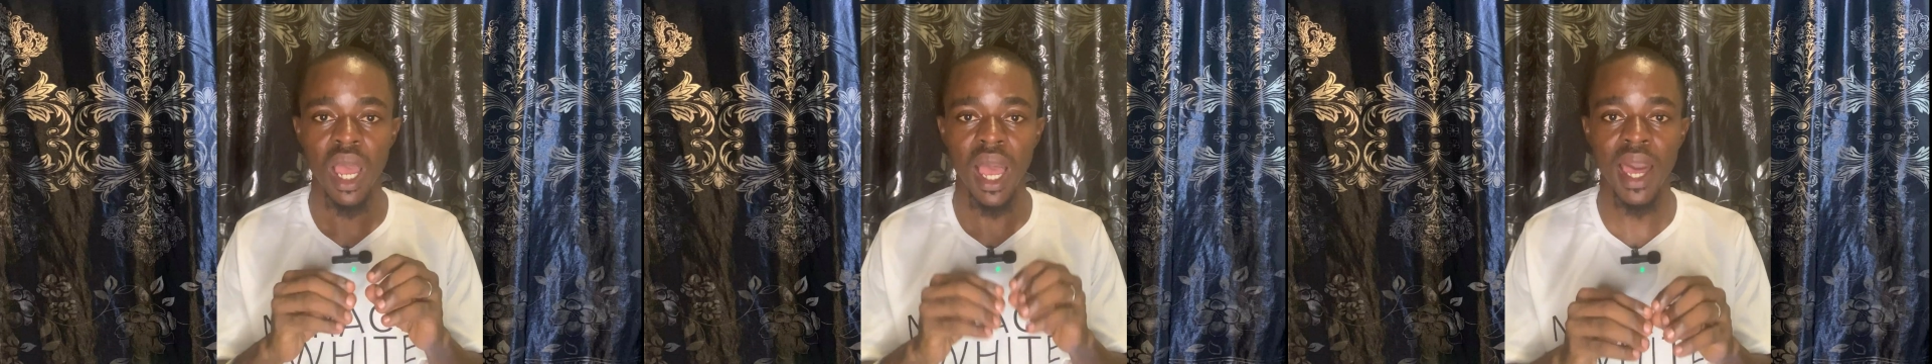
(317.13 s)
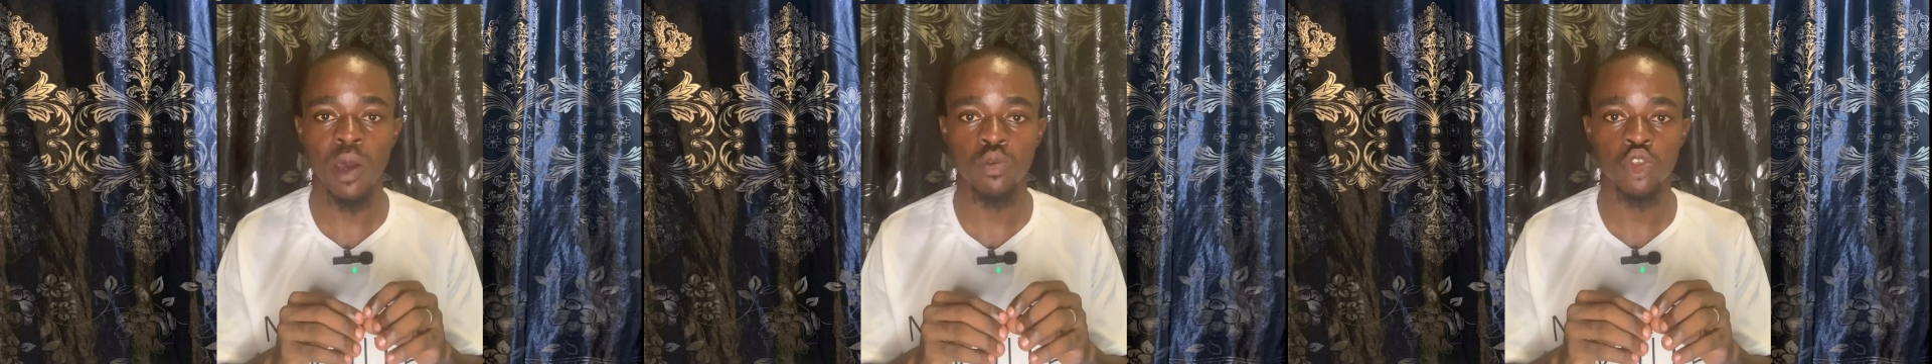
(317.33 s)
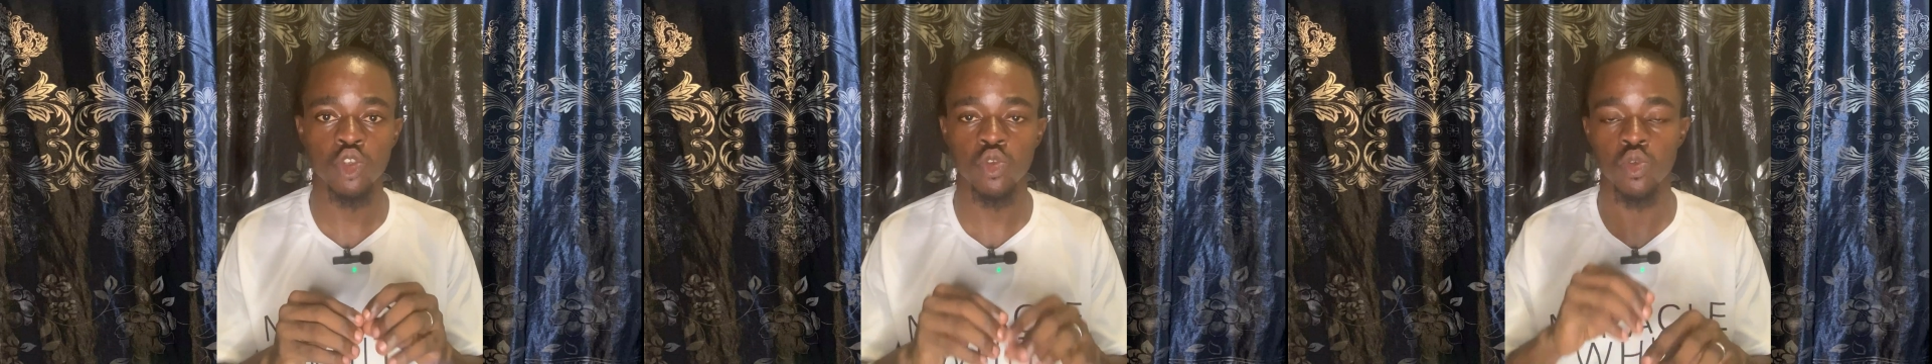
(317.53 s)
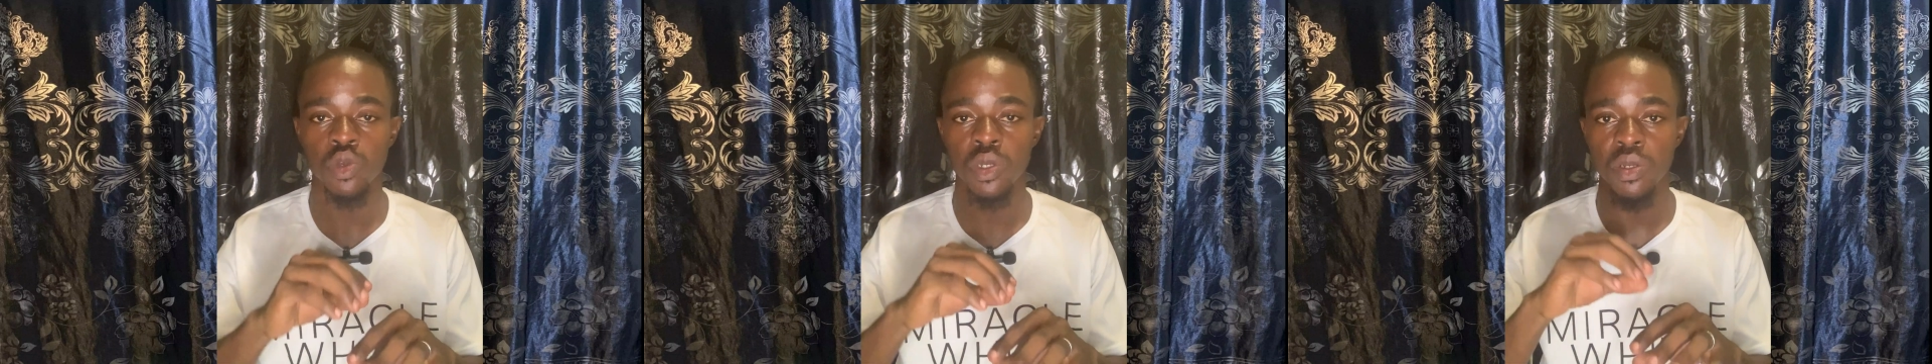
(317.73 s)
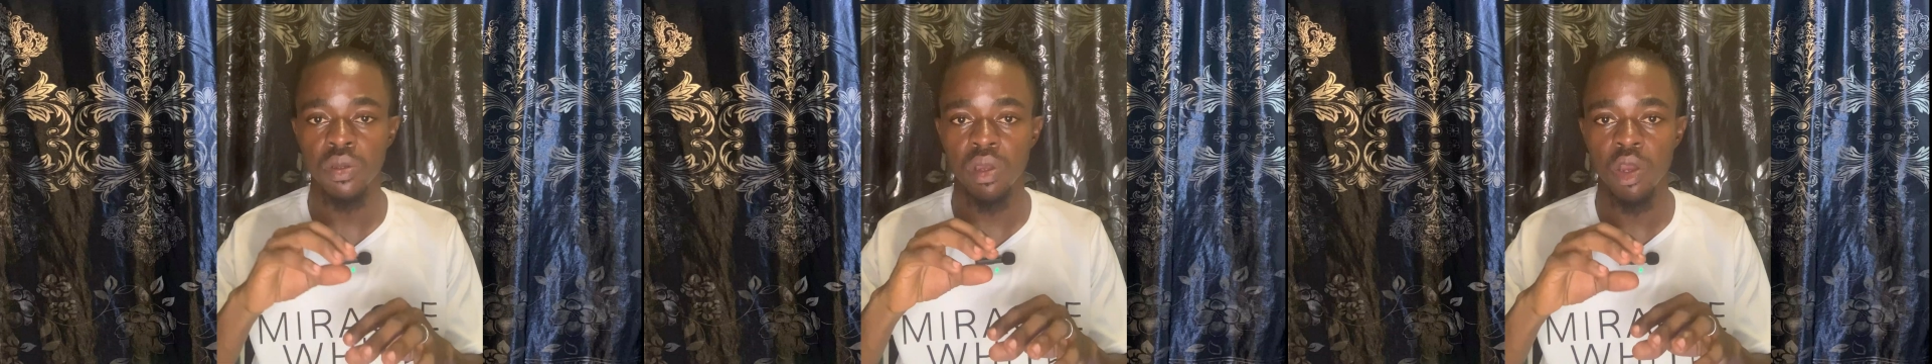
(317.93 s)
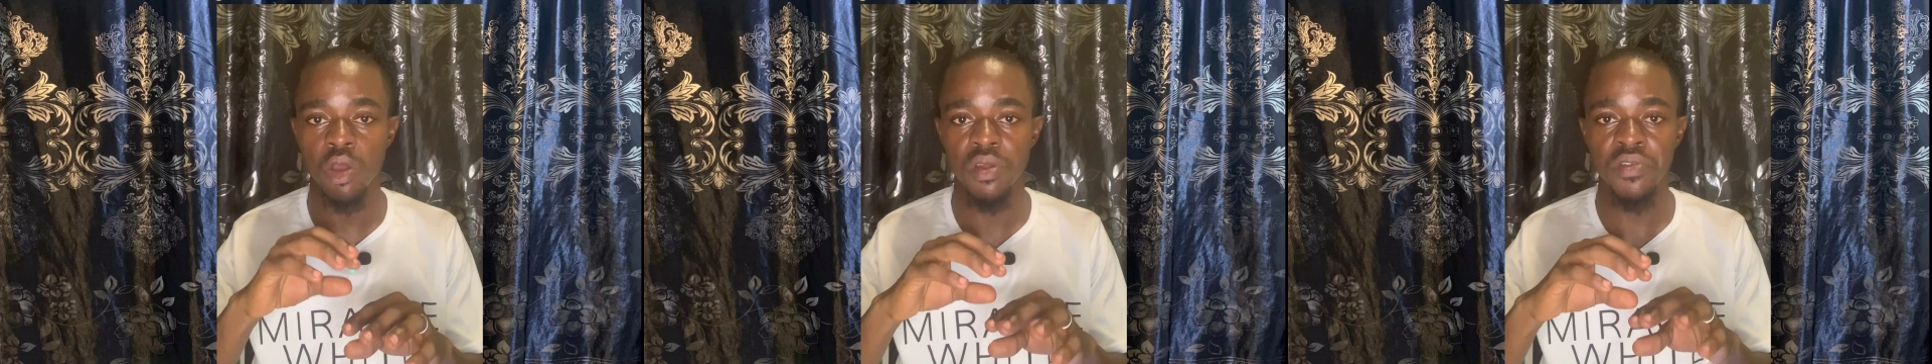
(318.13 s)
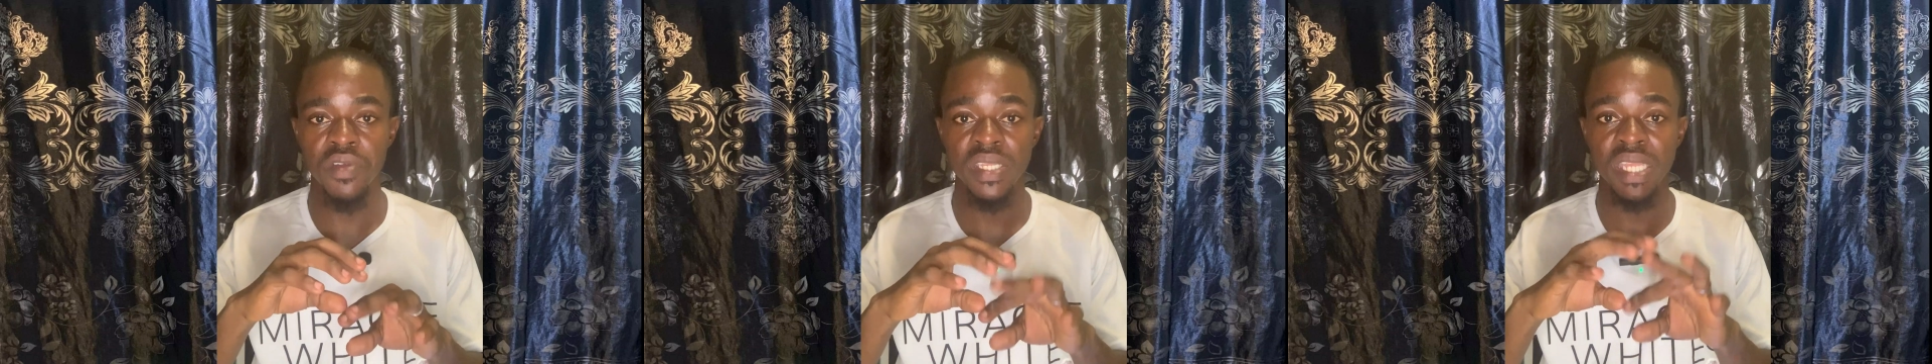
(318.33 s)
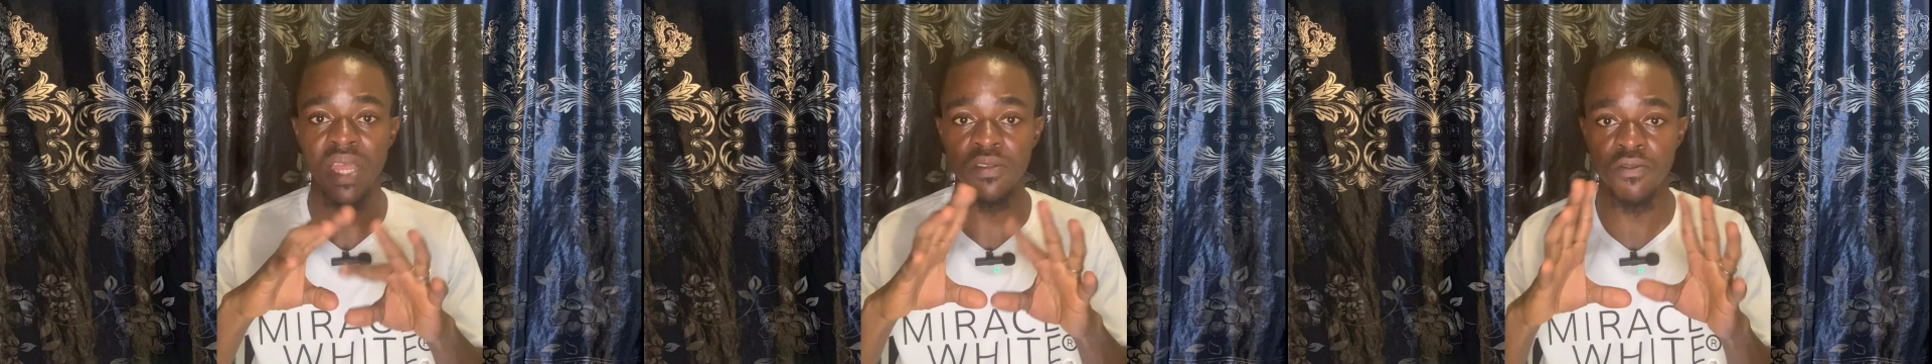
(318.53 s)
how to
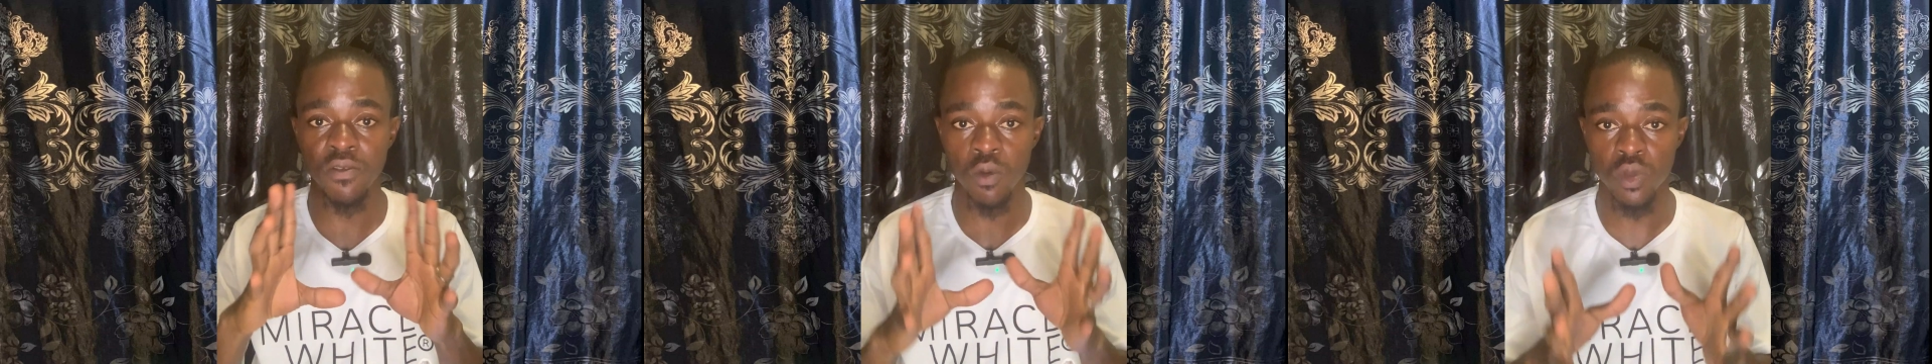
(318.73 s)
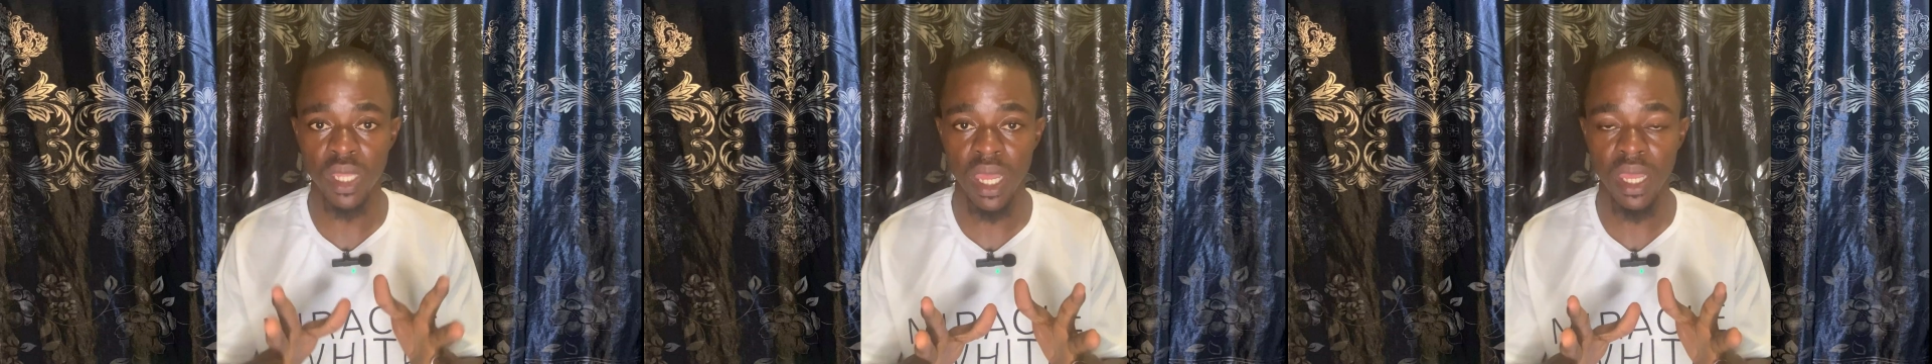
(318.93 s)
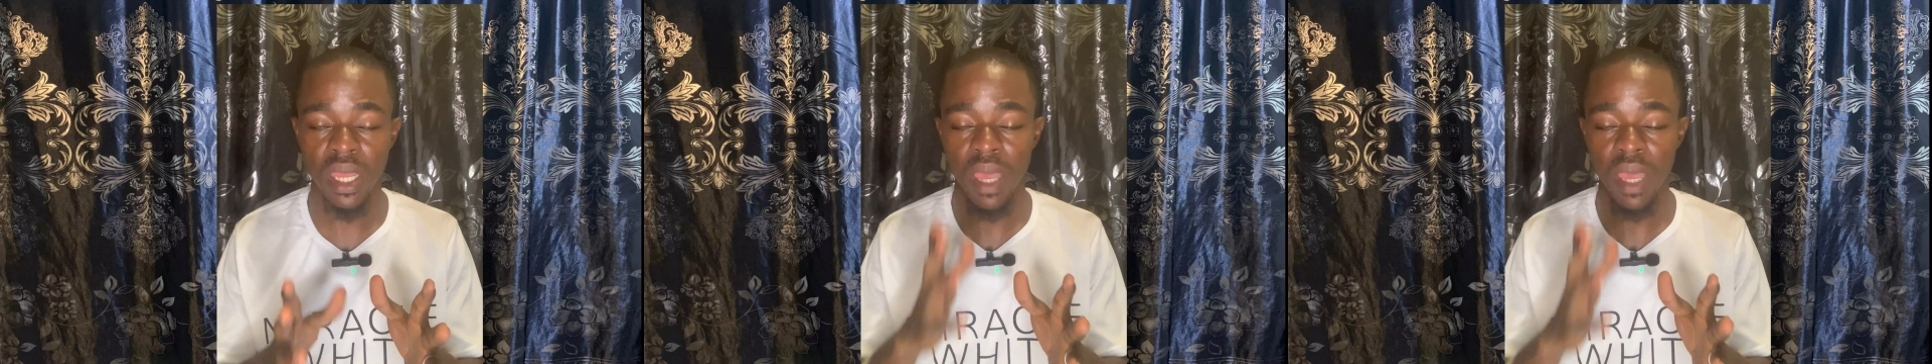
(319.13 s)
create that folder.